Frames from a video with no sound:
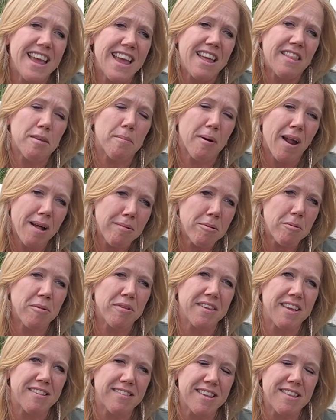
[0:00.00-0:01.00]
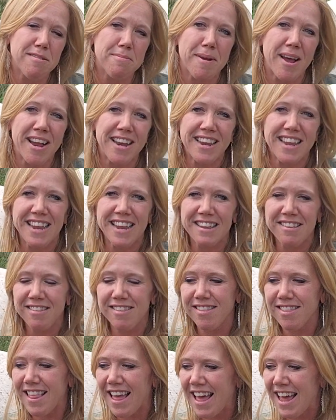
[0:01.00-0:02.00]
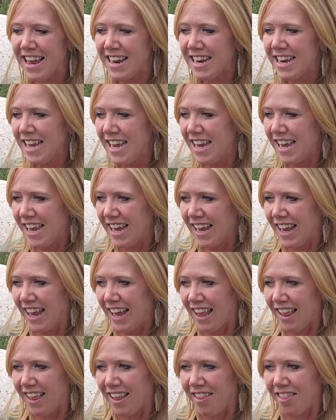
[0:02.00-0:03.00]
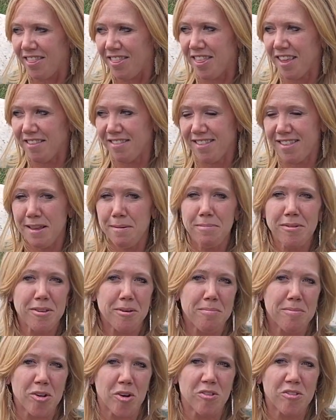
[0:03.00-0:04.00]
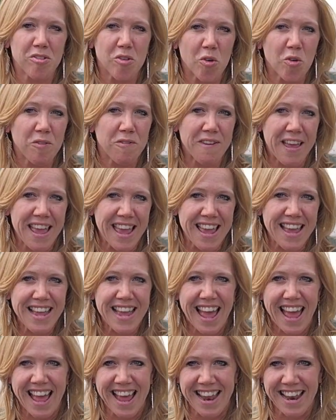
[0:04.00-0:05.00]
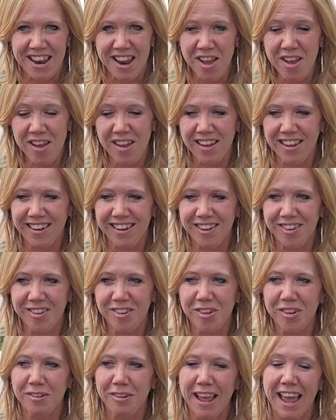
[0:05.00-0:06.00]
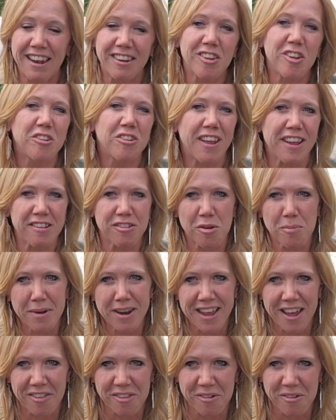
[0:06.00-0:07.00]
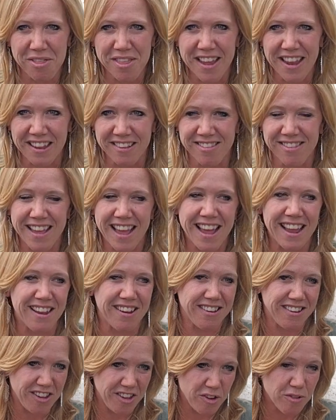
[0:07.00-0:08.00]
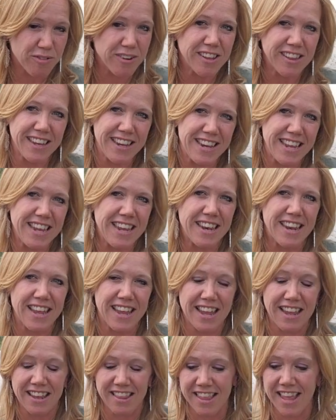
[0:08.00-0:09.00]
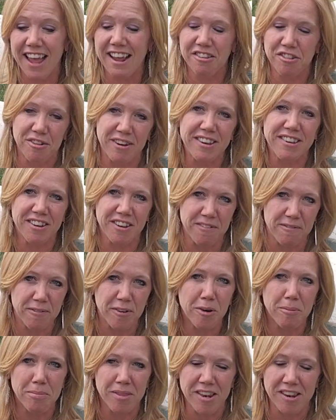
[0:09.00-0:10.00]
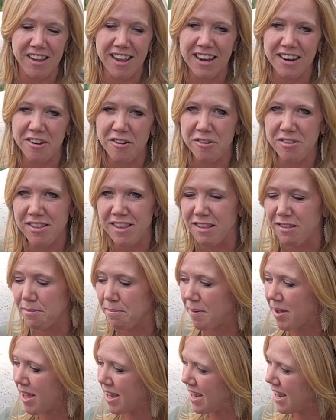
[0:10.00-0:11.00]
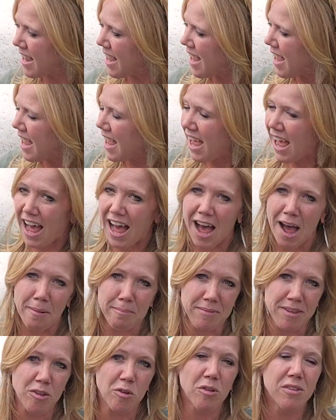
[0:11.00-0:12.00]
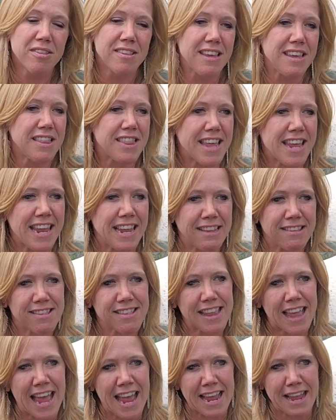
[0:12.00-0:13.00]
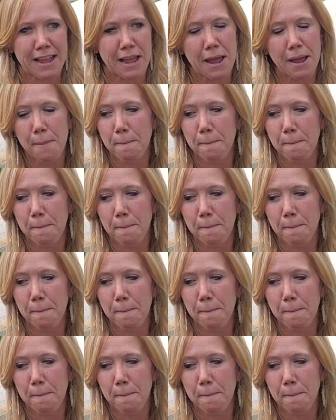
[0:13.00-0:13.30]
the problem with kissing spine is that the symptoms are so vague and can look like so many other things that you really need the x-ray to confirm the diagnoses. But you'll see things like